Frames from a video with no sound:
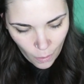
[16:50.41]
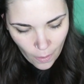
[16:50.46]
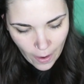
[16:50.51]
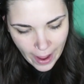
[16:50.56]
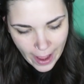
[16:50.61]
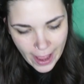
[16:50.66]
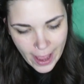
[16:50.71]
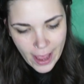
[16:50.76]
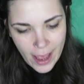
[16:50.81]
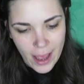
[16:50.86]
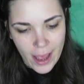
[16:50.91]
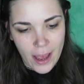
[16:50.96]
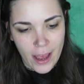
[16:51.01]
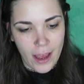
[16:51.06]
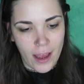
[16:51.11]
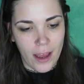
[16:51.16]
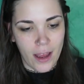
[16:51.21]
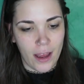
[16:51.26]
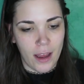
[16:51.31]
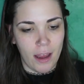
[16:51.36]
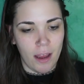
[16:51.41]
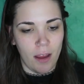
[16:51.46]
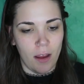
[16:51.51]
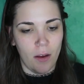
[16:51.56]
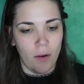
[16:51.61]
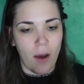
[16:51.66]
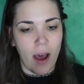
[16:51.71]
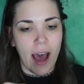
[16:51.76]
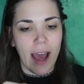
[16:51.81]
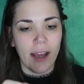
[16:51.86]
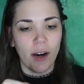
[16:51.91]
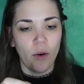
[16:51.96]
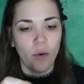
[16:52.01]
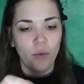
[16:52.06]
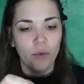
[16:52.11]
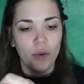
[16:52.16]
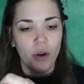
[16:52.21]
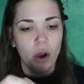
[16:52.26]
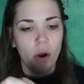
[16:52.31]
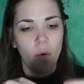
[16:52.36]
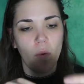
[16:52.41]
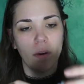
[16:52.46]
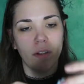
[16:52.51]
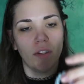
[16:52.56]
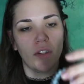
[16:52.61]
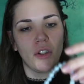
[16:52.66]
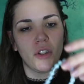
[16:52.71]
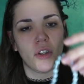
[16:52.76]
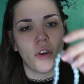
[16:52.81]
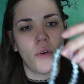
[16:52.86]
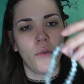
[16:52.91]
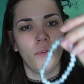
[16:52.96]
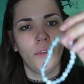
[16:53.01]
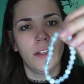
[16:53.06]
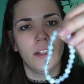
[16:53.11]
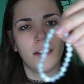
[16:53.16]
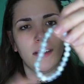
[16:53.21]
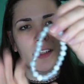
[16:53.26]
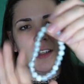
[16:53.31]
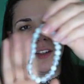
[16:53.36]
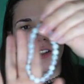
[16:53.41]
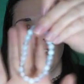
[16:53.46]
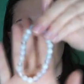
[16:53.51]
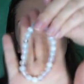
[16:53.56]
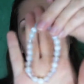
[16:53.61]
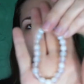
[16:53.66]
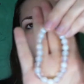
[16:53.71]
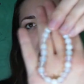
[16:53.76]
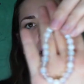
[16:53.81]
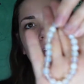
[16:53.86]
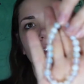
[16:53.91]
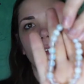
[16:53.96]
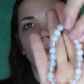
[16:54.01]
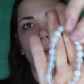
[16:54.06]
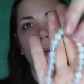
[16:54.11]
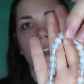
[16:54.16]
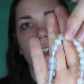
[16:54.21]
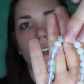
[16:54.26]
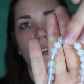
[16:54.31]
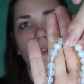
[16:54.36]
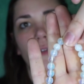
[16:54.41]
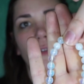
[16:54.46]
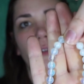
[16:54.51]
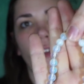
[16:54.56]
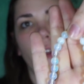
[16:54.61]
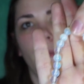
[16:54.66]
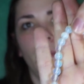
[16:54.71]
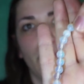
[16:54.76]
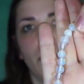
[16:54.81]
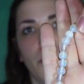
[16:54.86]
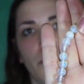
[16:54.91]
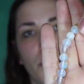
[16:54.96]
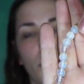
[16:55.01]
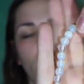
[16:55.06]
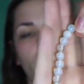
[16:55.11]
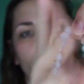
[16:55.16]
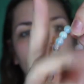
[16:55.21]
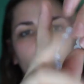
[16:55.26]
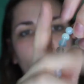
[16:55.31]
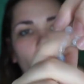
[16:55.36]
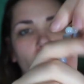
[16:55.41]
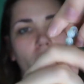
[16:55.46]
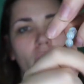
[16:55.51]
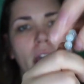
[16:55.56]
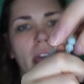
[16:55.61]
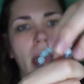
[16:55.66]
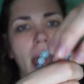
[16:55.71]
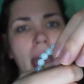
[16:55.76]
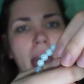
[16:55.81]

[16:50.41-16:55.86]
Wow. I don't know what stone this is, you guys, but it's flippin' beautiful.